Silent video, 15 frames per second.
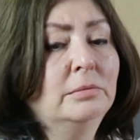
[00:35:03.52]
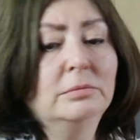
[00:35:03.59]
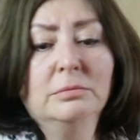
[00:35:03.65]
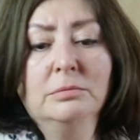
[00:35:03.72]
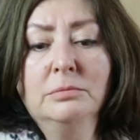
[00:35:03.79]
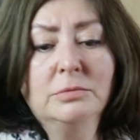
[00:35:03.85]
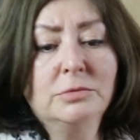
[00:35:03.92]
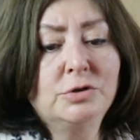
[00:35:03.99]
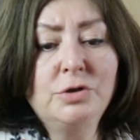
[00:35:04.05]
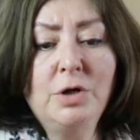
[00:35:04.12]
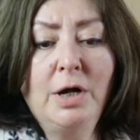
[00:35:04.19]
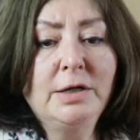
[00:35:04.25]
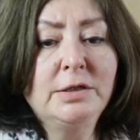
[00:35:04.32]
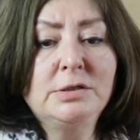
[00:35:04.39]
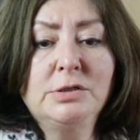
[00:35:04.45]
um,
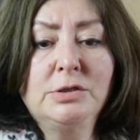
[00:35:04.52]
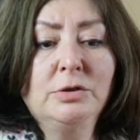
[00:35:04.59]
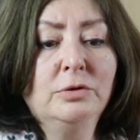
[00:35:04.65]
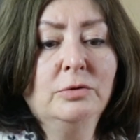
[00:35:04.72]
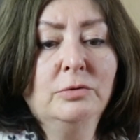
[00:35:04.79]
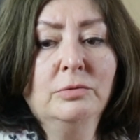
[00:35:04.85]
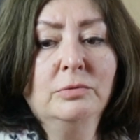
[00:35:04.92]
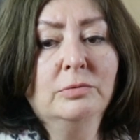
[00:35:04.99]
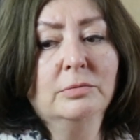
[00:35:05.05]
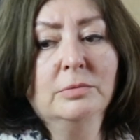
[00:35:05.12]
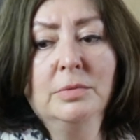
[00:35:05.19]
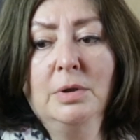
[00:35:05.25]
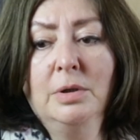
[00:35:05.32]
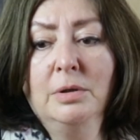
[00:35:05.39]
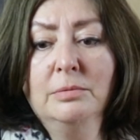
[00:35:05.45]
trying to
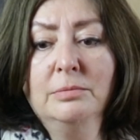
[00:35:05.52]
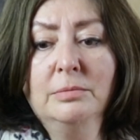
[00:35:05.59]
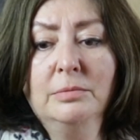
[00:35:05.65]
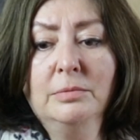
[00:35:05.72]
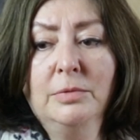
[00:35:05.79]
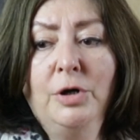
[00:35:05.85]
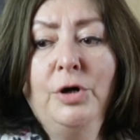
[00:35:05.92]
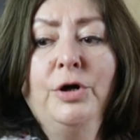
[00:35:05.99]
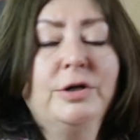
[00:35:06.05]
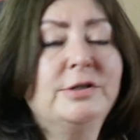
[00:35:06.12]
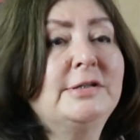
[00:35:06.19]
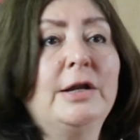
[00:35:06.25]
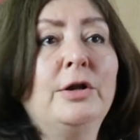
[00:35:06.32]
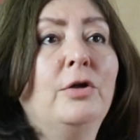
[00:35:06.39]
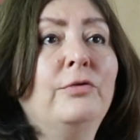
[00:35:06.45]
um,
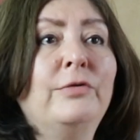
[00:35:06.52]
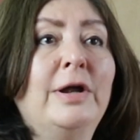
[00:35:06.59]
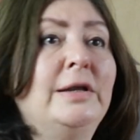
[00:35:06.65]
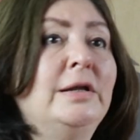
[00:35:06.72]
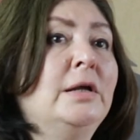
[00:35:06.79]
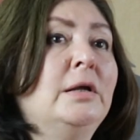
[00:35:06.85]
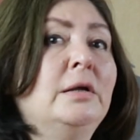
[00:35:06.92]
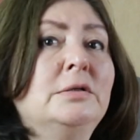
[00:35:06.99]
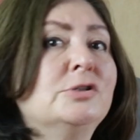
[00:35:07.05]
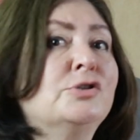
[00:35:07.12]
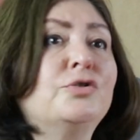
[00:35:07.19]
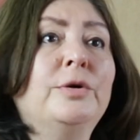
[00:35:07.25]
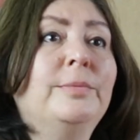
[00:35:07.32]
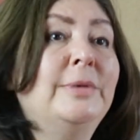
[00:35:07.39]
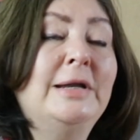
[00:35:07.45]
hurt and already
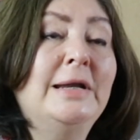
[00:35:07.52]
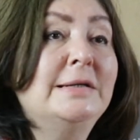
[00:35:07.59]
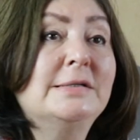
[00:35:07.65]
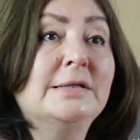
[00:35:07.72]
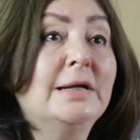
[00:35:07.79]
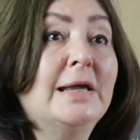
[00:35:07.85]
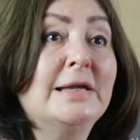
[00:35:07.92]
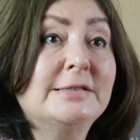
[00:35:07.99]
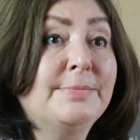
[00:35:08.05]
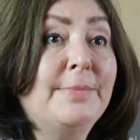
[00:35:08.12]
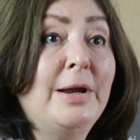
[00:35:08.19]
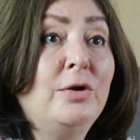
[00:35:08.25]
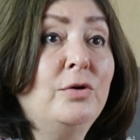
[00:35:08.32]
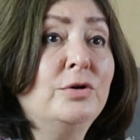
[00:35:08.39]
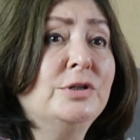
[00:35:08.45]
discriminated
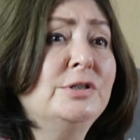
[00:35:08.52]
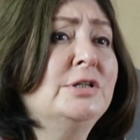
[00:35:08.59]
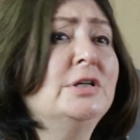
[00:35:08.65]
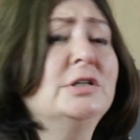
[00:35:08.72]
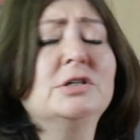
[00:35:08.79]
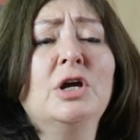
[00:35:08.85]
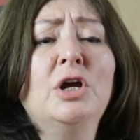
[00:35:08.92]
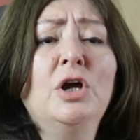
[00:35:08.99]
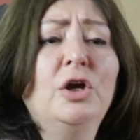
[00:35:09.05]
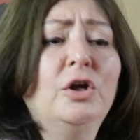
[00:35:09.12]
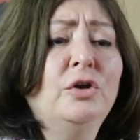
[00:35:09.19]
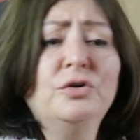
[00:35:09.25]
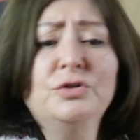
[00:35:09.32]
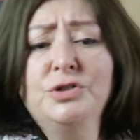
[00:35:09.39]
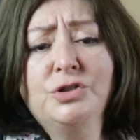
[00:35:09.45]
against minorities.
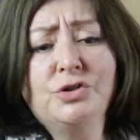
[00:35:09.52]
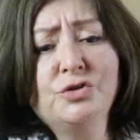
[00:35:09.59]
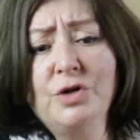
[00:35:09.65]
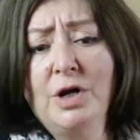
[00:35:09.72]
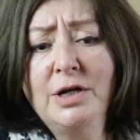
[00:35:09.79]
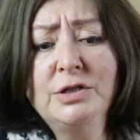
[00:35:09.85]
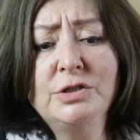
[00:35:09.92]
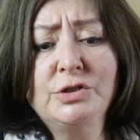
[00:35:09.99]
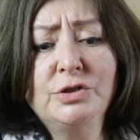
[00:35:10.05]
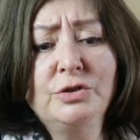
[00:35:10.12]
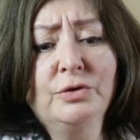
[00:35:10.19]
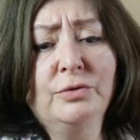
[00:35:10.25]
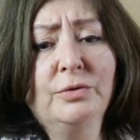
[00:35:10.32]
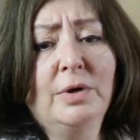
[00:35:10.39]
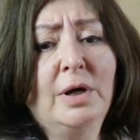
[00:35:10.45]
You're just trying
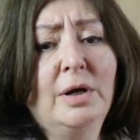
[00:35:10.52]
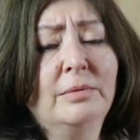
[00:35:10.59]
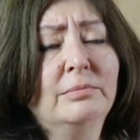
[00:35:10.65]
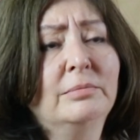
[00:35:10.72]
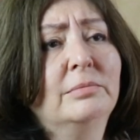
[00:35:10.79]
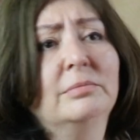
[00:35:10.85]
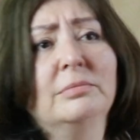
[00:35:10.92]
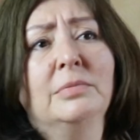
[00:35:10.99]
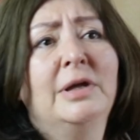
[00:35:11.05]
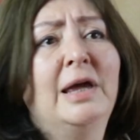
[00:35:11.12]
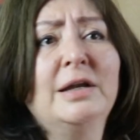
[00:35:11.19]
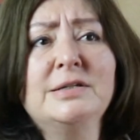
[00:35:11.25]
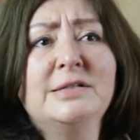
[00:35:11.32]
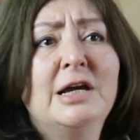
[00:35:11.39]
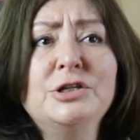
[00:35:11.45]
to um,
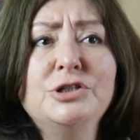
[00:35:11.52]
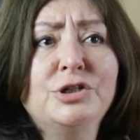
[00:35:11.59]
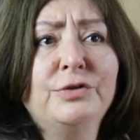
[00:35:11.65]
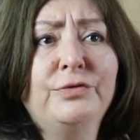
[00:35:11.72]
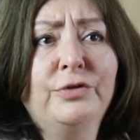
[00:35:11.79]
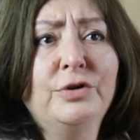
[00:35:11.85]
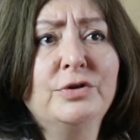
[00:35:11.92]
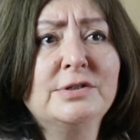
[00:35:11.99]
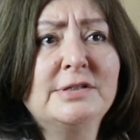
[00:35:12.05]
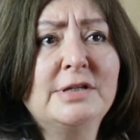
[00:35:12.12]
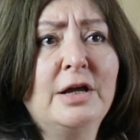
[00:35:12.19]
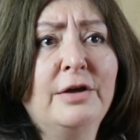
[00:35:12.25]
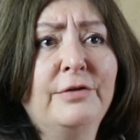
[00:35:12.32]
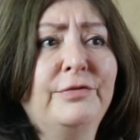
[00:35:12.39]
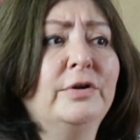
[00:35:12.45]
get attention for
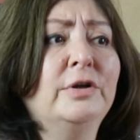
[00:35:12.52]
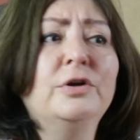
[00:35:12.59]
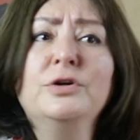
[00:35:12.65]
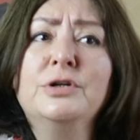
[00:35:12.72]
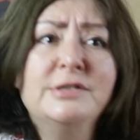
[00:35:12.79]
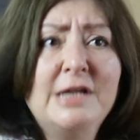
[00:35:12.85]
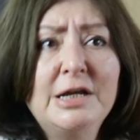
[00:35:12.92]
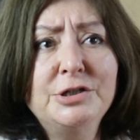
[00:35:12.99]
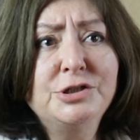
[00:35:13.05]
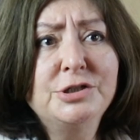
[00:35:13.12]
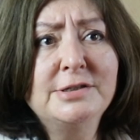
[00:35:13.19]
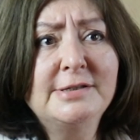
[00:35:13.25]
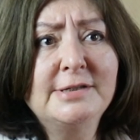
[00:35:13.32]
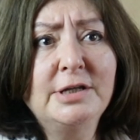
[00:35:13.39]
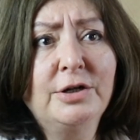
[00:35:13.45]
yourself. You're
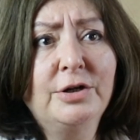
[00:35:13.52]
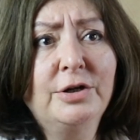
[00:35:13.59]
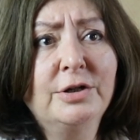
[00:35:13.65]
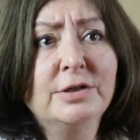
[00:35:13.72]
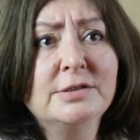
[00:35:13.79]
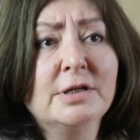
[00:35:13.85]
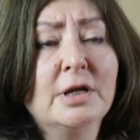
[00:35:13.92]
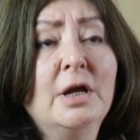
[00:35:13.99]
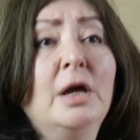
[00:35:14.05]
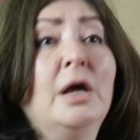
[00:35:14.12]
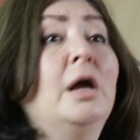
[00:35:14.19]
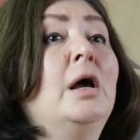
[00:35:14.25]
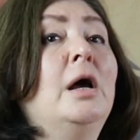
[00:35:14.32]
attention seekers.